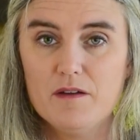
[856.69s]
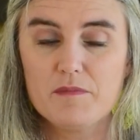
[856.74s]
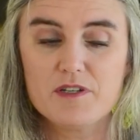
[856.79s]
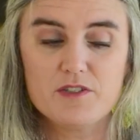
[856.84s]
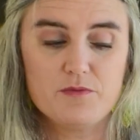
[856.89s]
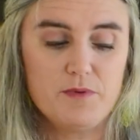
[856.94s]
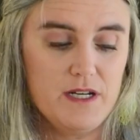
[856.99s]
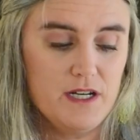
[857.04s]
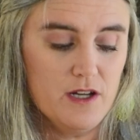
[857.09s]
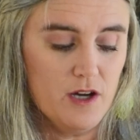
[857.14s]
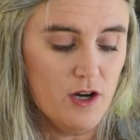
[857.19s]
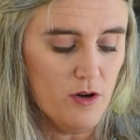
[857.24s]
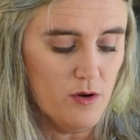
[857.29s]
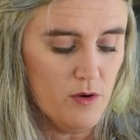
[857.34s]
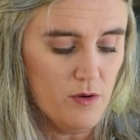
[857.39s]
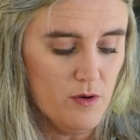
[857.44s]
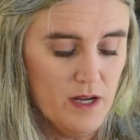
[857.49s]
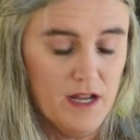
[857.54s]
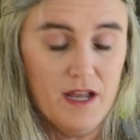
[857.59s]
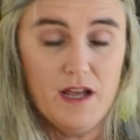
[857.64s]
Because we
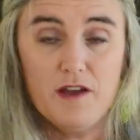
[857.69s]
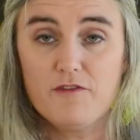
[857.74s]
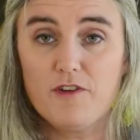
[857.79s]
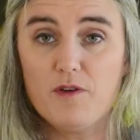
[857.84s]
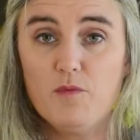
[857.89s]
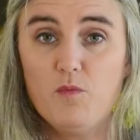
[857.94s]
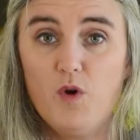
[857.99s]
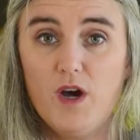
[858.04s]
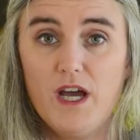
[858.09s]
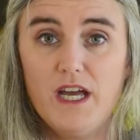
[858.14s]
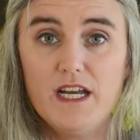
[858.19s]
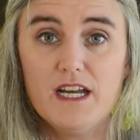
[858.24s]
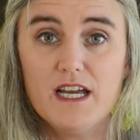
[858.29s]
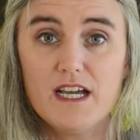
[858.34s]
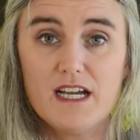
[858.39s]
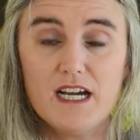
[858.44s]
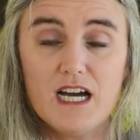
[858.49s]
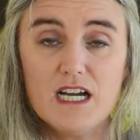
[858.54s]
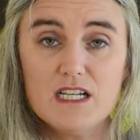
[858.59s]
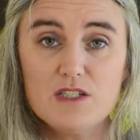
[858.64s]
know from what
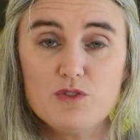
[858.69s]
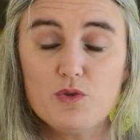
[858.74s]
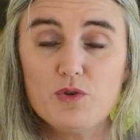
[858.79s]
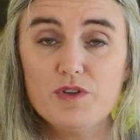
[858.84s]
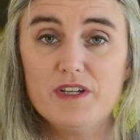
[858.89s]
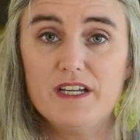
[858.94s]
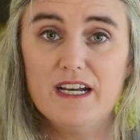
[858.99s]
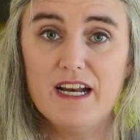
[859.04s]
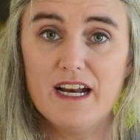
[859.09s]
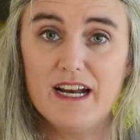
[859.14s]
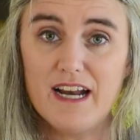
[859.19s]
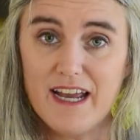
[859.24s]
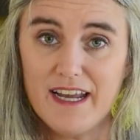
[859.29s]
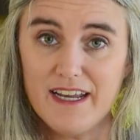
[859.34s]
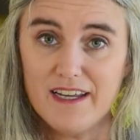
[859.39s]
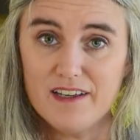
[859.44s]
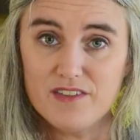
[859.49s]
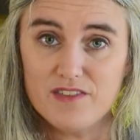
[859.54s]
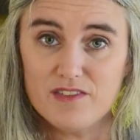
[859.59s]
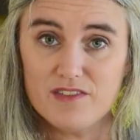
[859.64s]
God told
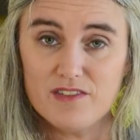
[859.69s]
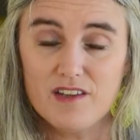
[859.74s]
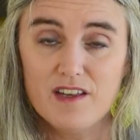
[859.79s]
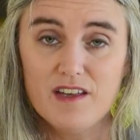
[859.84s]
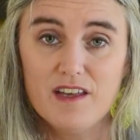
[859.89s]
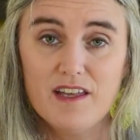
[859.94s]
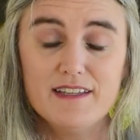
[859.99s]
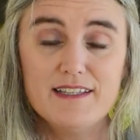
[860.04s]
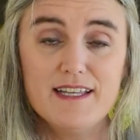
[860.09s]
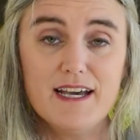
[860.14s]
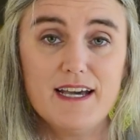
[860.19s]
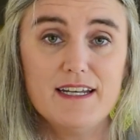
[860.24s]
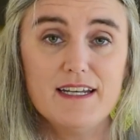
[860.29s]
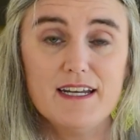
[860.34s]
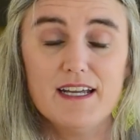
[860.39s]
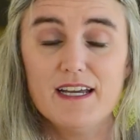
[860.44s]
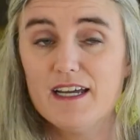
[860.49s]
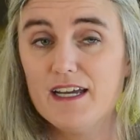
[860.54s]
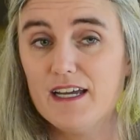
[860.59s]
Ananias that